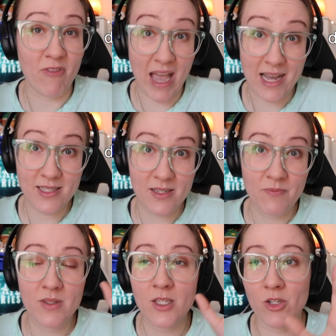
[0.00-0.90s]
that
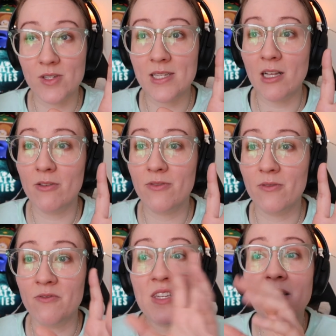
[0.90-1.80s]
yourself
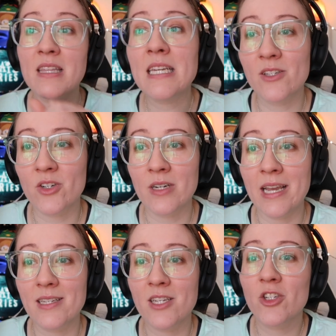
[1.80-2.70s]
via the
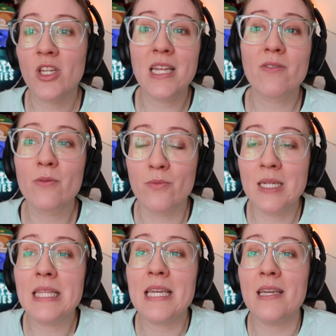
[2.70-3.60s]
internet, you should never
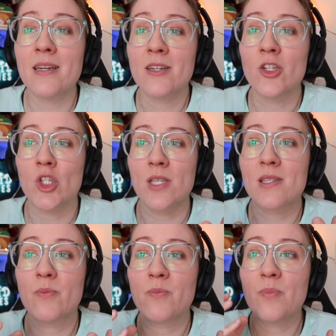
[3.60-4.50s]
really
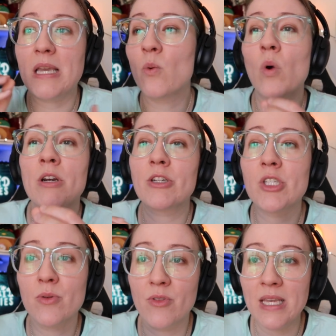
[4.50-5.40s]
just pick one or
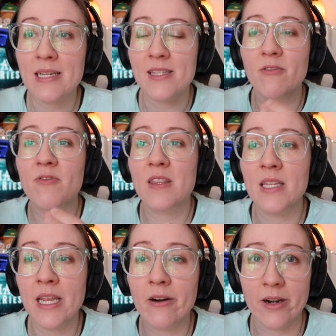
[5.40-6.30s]
two things that fit
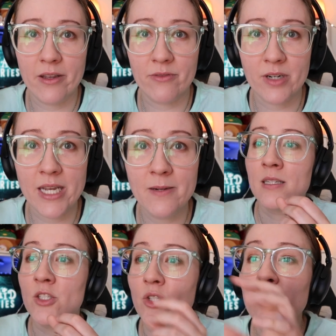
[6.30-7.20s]
the narrative, right?
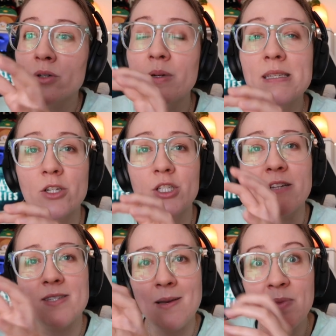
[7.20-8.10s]
Do your research.
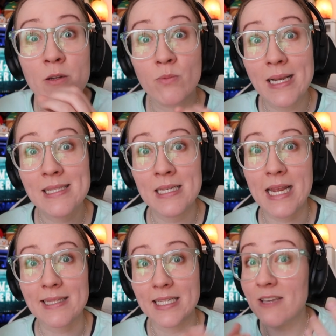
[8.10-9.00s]
If something
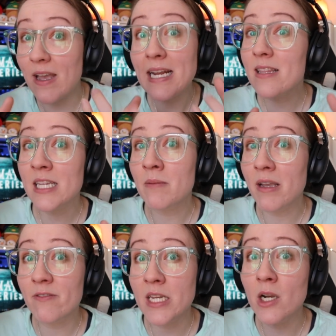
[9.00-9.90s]
resonates, like if anything in
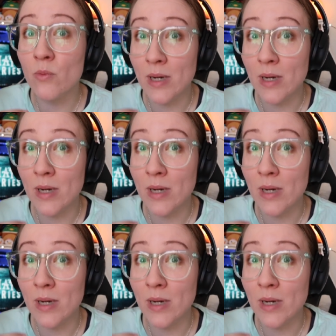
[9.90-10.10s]
my video